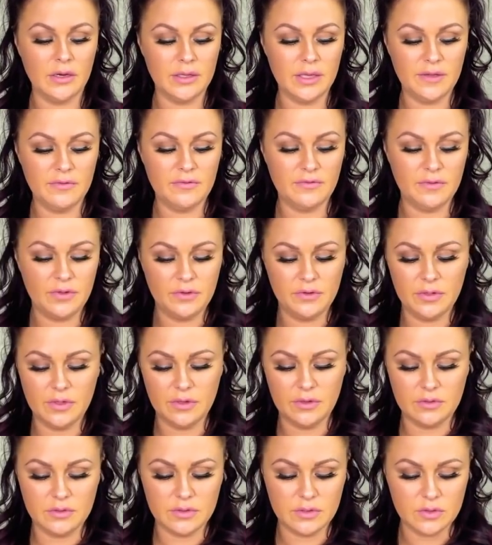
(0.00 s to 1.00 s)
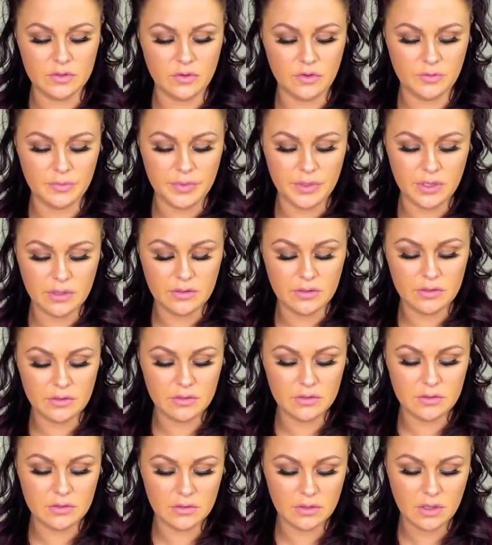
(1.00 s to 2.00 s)
do they view you, Scorpio?
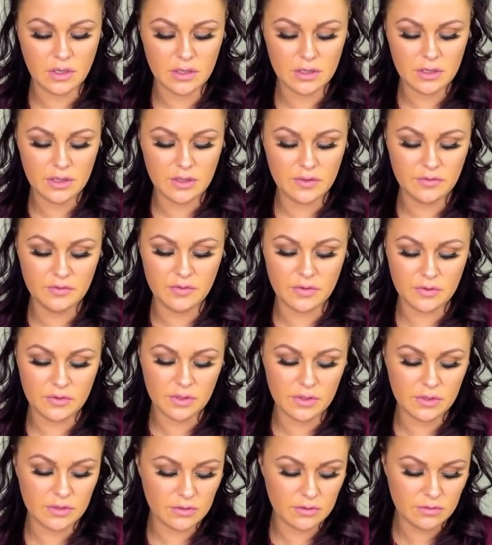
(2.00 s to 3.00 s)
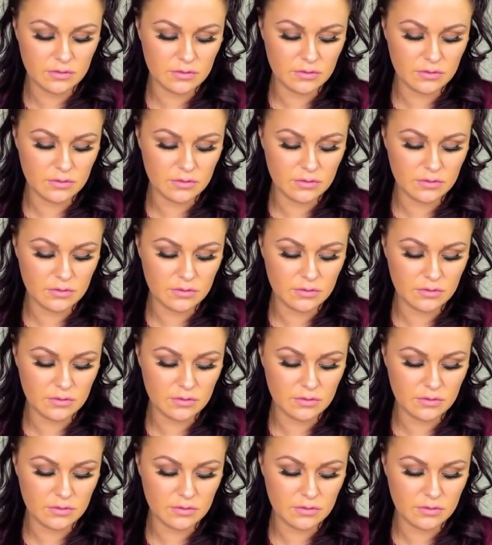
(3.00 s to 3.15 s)
How do they view you?